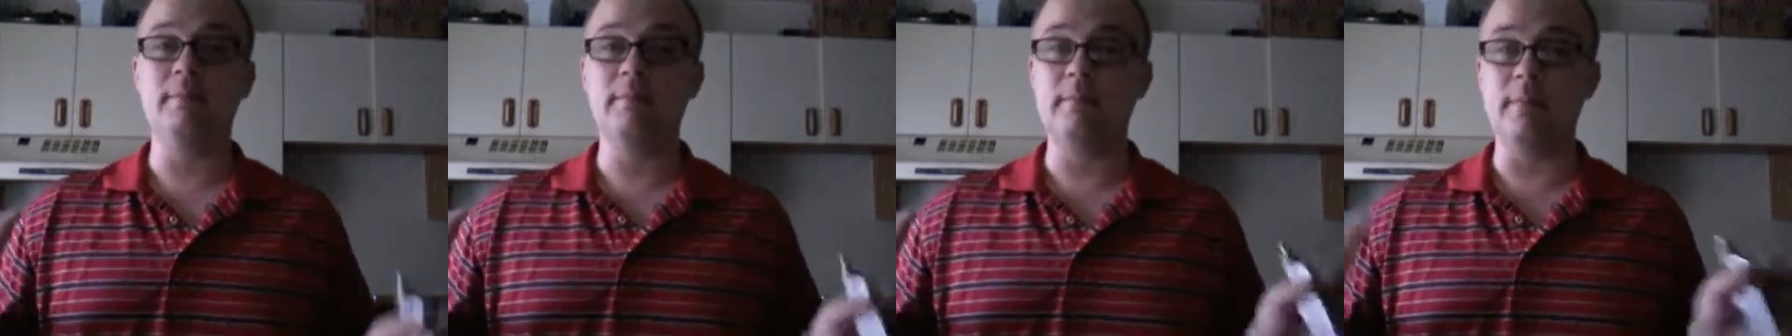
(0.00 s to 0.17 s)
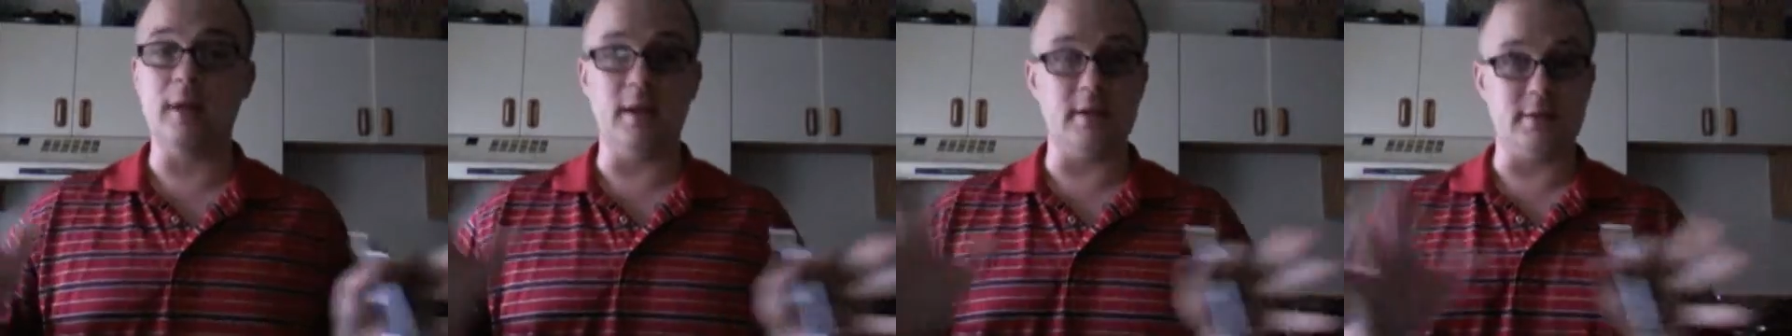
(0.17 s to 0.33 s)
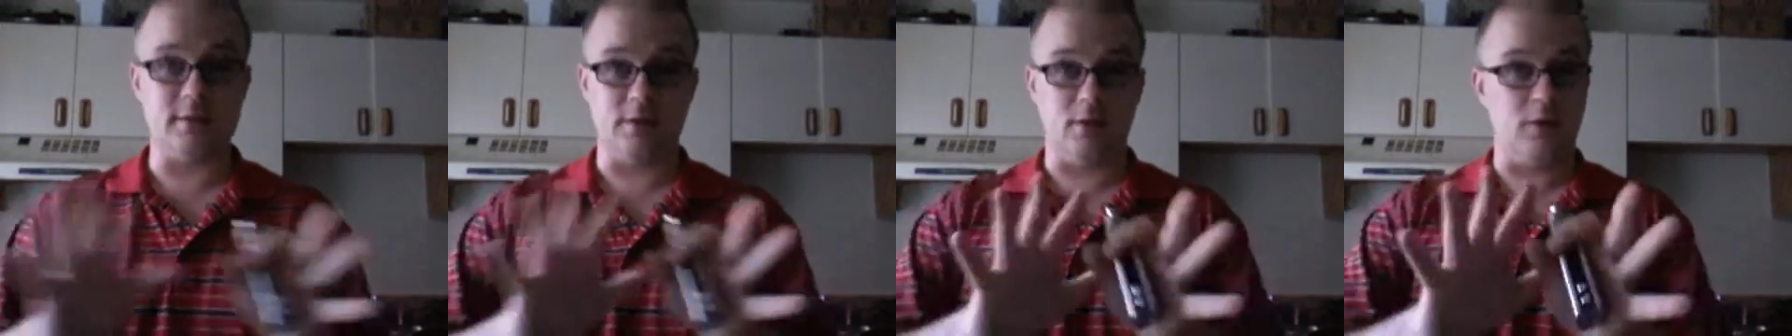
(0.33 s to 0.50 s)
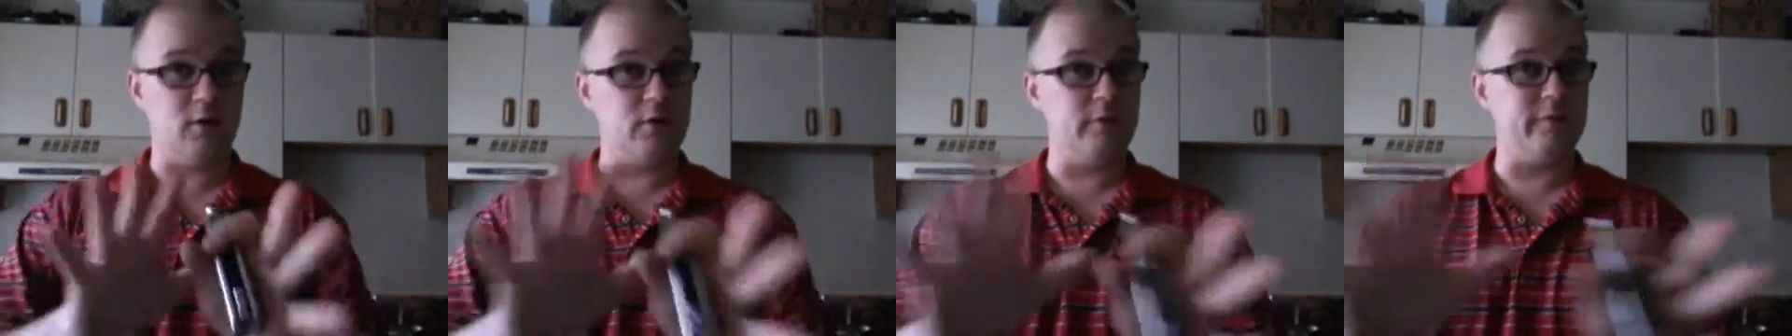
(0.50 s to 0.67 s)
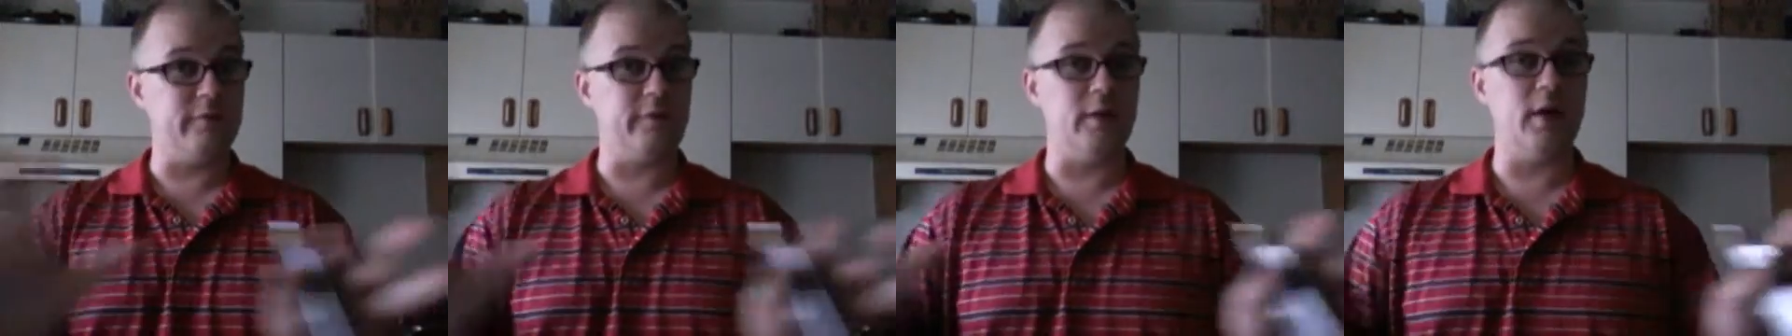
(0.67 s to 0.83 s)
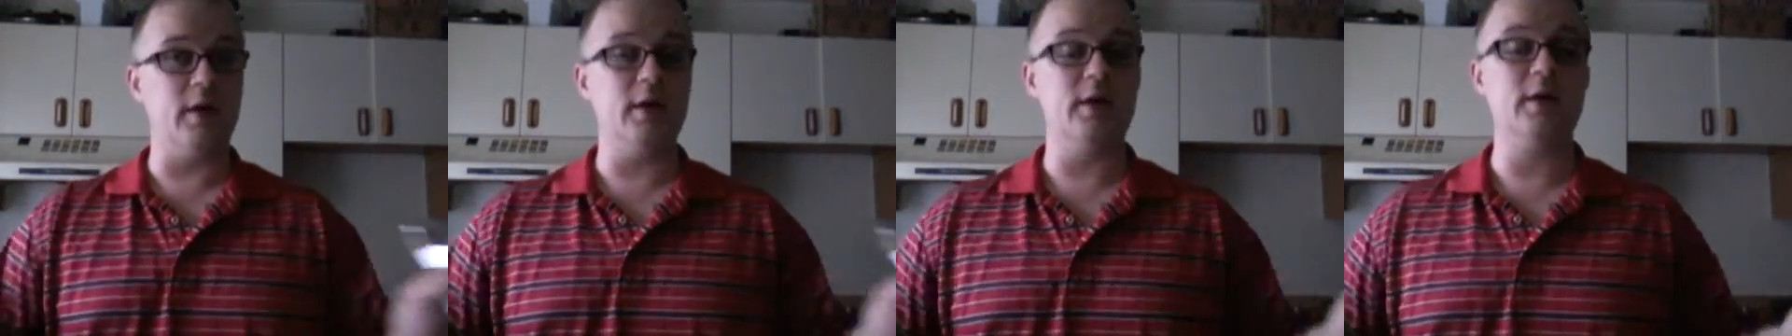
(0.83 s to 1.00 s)
That's all
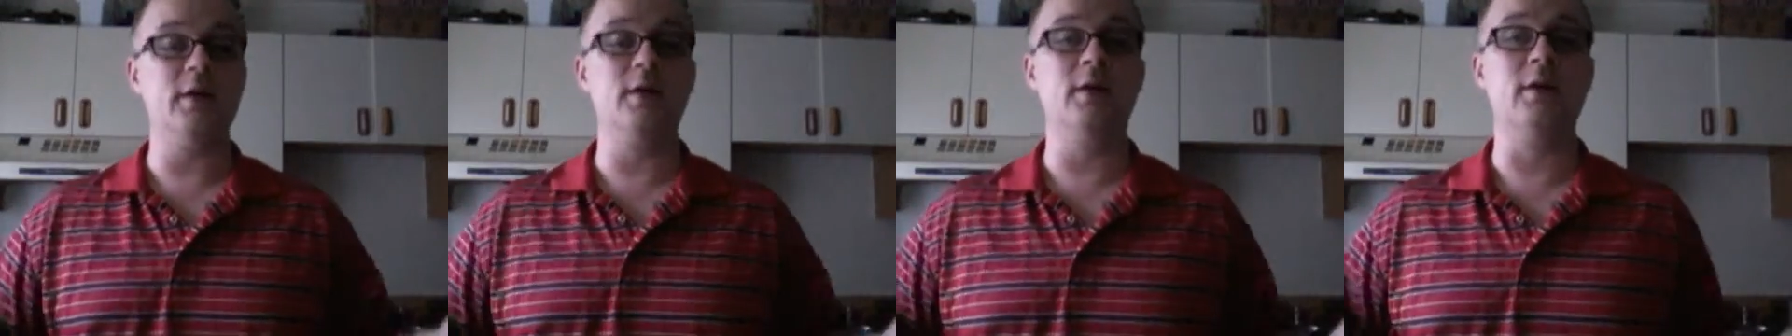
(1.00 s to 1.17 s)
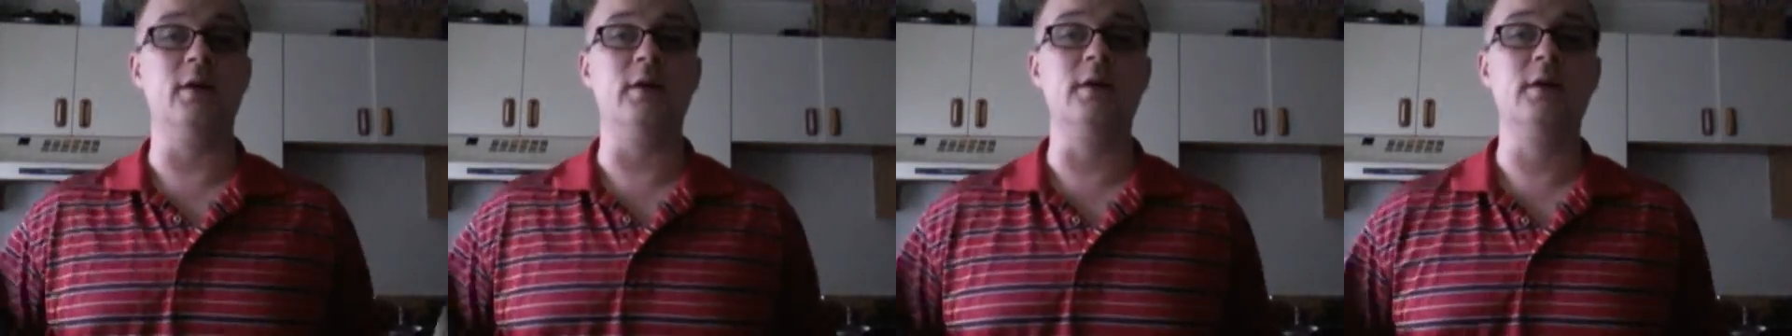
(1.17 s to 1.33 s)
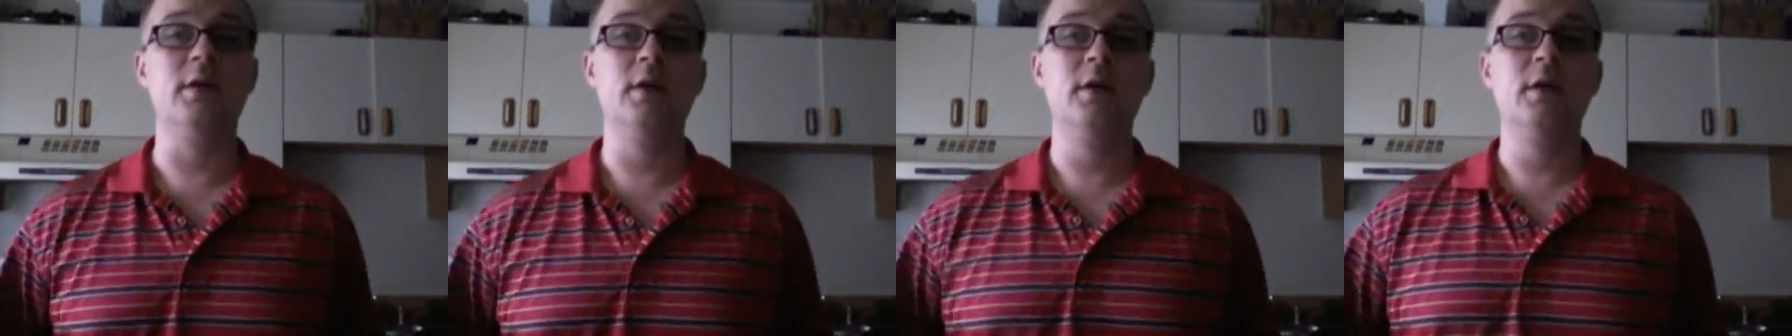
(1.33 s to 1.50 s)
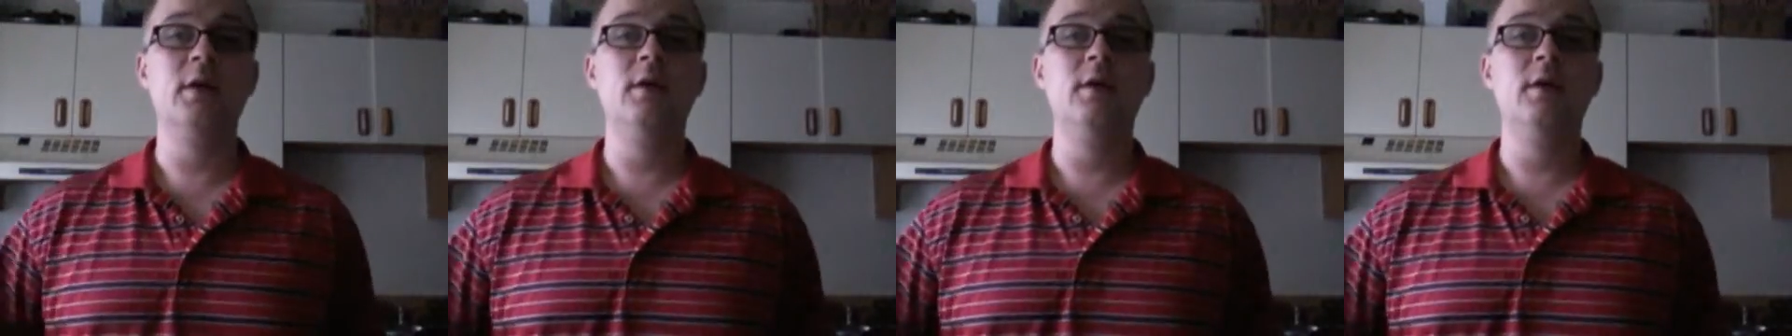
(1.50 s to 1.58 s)
fine and good.